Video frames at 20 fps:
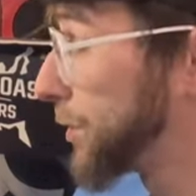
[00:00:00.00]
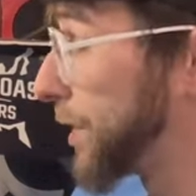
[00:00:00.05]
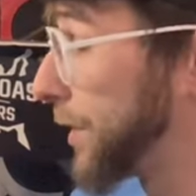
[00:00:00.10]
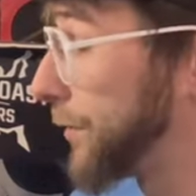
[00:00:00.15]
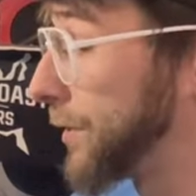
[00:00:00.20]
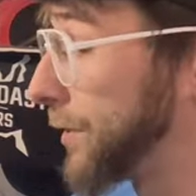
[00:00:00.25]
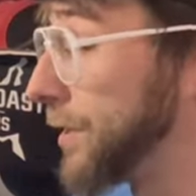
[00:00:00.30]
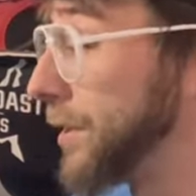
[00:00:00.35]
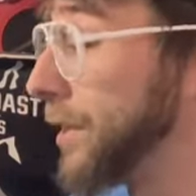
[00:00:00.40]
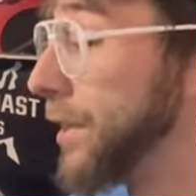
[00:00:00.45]

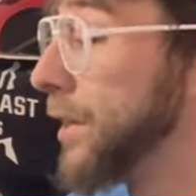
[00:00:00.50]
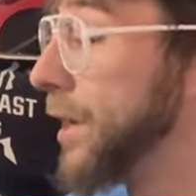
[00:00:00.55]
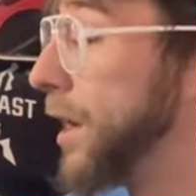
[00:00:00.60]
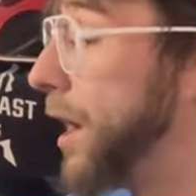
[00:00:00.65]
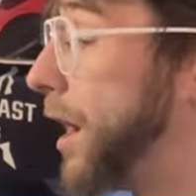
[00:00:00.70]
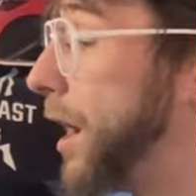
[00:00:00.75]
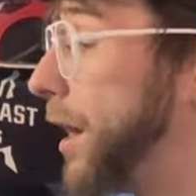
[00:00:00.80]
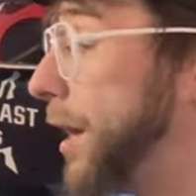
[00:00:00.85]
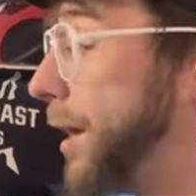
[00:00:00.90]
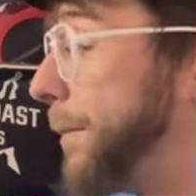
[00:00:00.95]
nothing
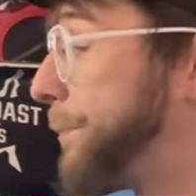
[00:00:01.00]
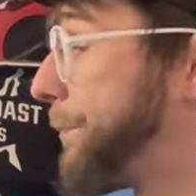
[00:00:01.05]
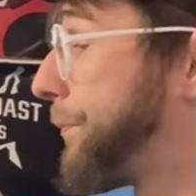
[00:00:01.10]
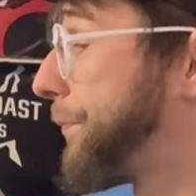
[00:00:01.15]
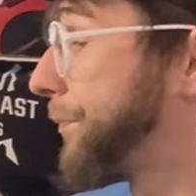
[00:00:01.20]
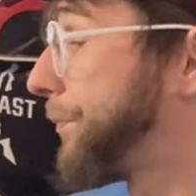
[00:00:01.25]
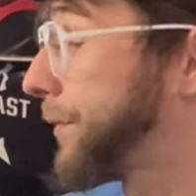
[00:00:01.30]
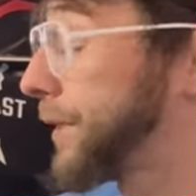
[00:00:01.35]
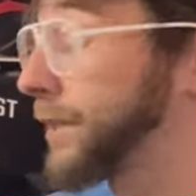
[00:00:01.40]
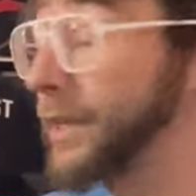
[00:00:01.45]
um,
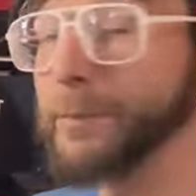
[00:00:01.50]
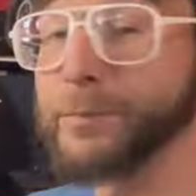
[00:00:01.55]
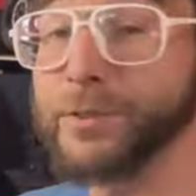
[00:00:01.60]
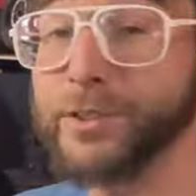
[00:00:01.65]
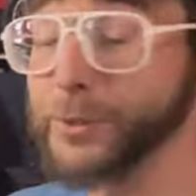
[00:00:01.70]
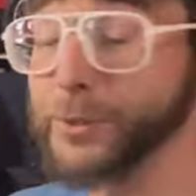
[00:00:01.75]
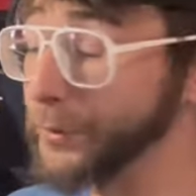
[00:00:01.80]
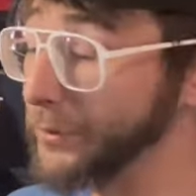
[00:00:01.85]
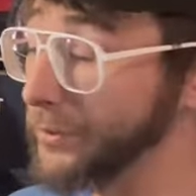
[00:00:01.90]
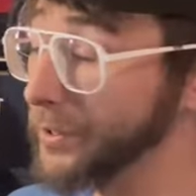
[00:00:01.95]
comes
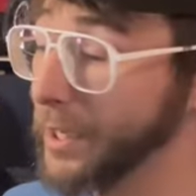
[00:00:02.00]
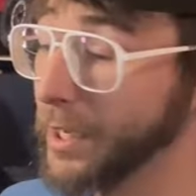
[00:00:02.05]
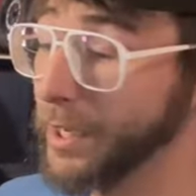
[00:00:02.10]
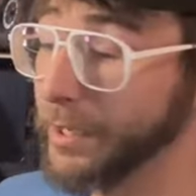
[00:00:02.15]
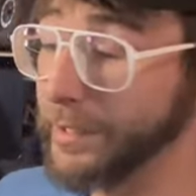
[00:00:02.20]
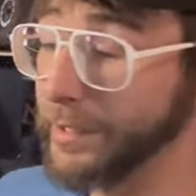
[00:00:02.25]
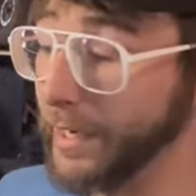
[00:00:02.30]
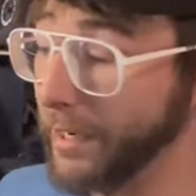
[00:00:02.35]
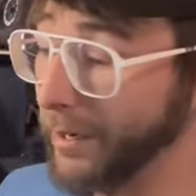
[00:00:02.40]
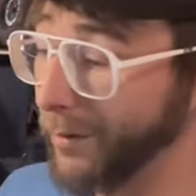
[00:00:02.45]
loose.
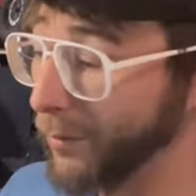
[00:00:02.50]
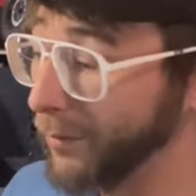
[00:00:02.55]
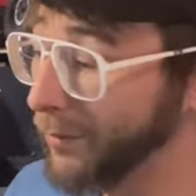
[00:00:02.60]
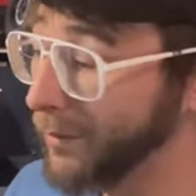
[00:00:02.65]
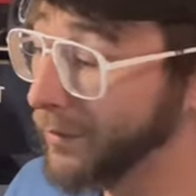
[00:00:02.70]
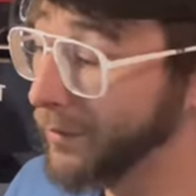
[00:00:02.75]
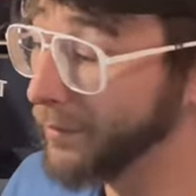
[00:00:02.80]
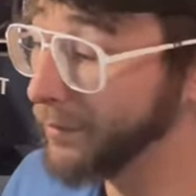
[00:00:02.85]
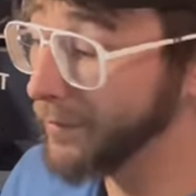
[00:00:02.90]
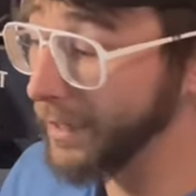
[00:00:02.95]
Now,
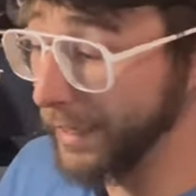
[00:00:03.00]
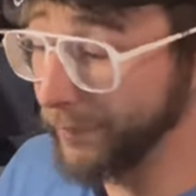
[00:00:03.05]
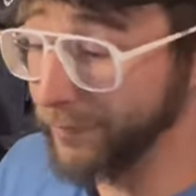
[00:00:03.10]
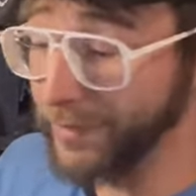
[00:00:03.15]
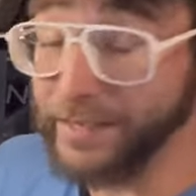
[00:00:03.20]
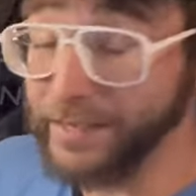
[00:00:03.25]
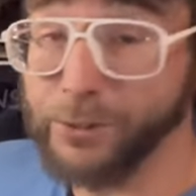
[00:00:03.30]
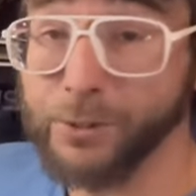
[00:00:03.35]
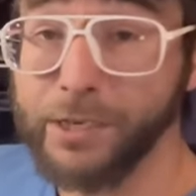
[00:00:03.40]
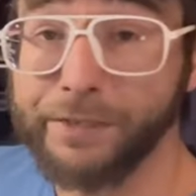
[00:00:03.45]
if
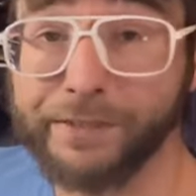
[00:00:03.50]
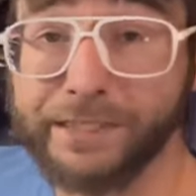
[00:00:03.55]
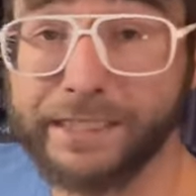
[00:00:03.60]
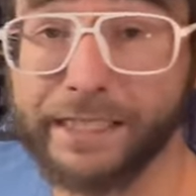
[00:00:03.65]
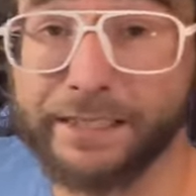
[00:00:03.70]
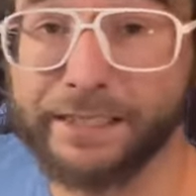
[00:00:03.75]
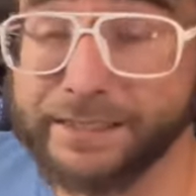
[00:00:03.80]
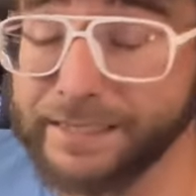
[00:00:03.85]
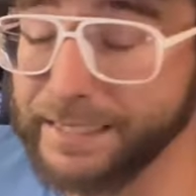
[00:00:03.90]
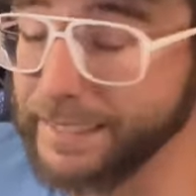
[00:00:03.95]
they do have a
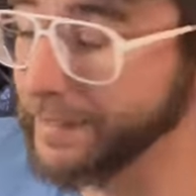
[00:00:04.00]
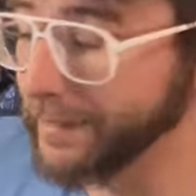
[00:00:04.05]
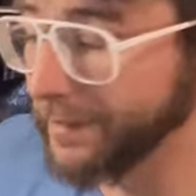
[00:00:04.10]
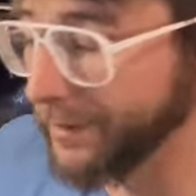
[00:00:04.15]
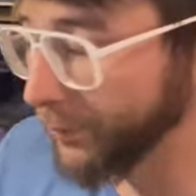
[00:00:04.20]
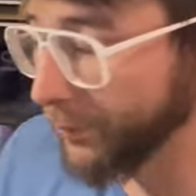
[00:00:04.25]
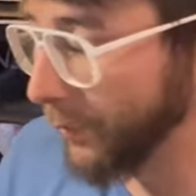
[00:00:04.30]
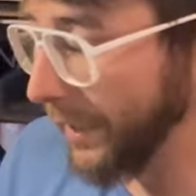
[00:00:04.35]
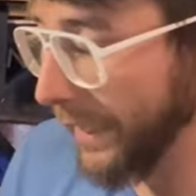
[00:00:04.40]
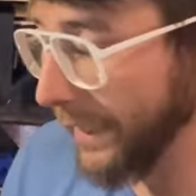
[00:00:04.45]
downside, it
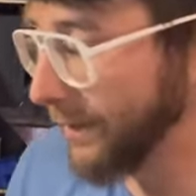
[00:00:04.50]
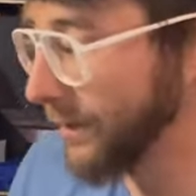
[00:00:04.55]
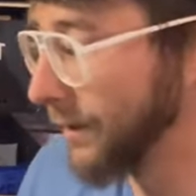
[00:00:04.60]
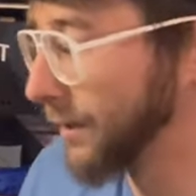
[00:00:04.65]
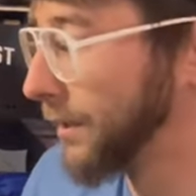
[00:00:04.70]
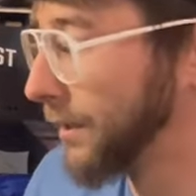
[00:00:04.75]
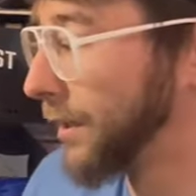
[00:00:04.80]
is weight.